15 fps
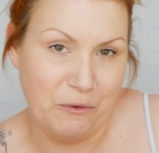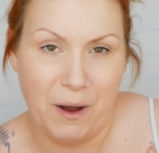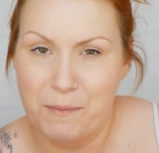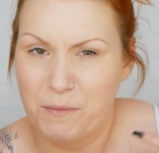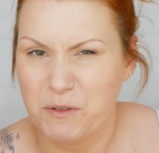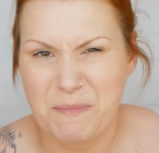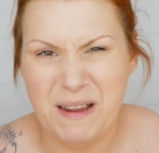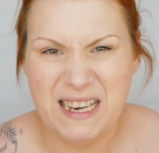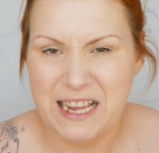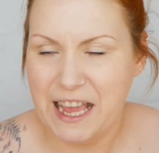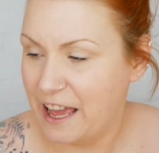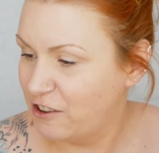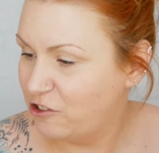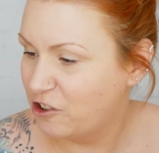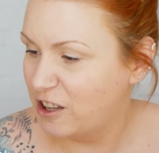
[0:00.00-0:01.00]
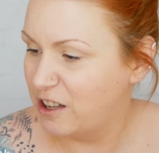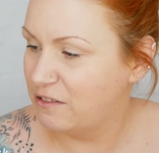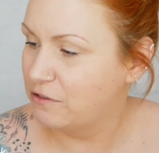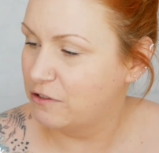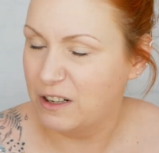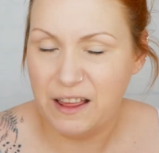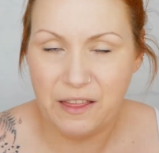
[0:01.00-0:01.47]
I'm on medication
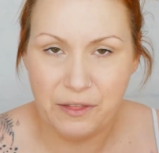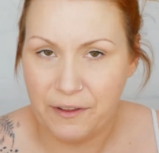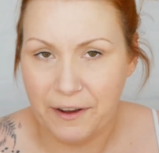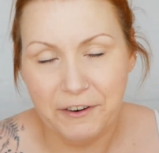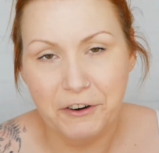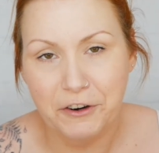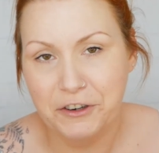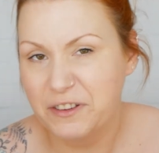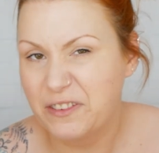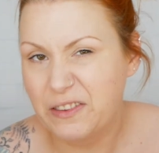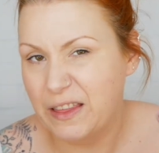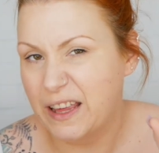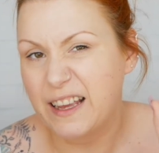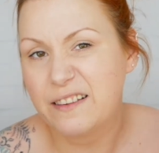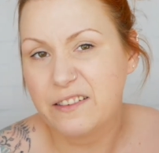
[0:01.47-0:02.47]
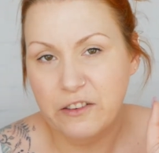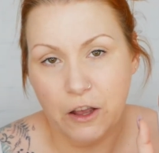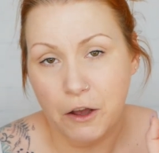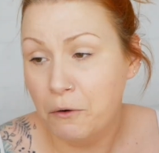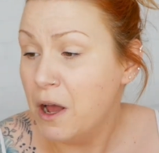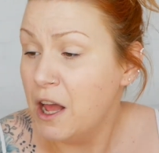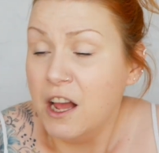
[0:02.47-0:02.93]
for, like, thyroid and things,
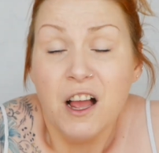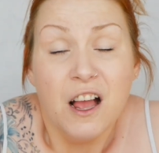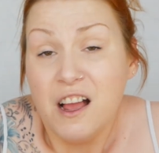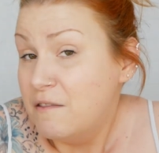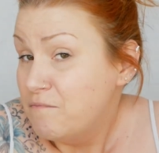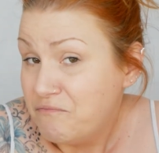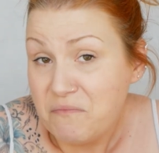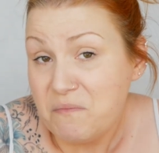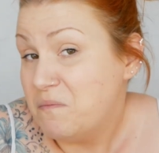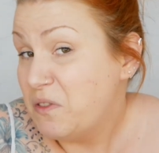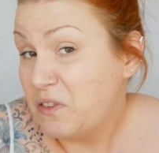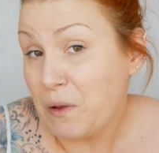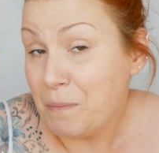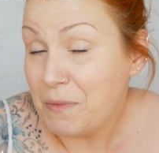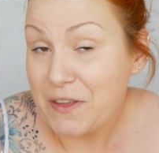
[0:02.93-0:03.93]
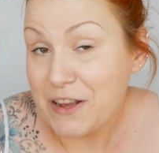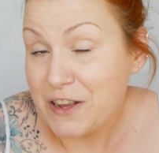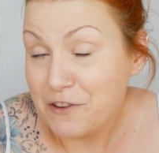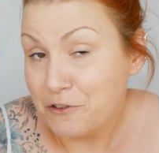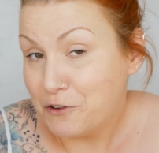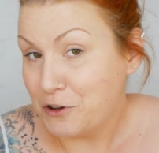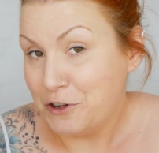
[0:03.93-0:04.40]
so
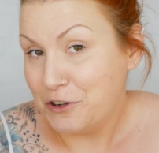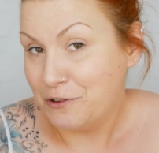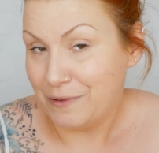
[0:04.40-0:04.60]
something could